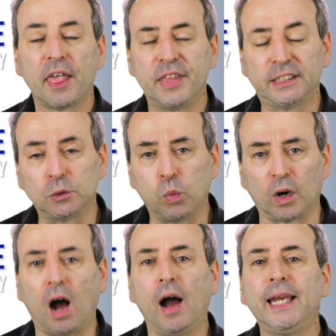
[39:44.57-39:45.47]
This is
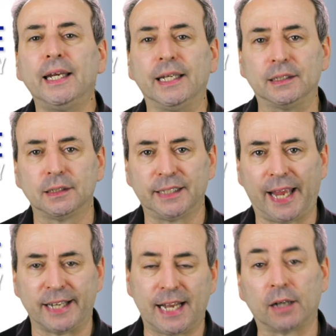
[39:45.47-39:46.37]
what I need to
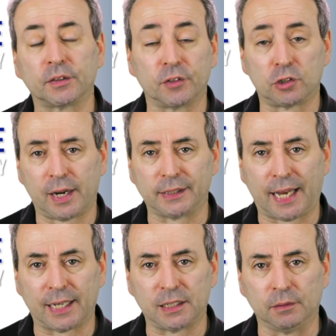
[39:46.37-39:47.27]
get out of the
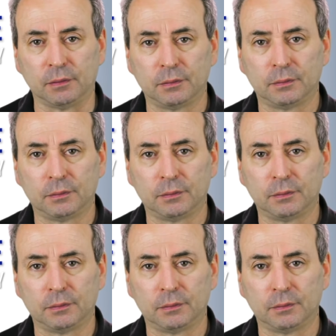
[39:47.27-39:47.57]
transaction.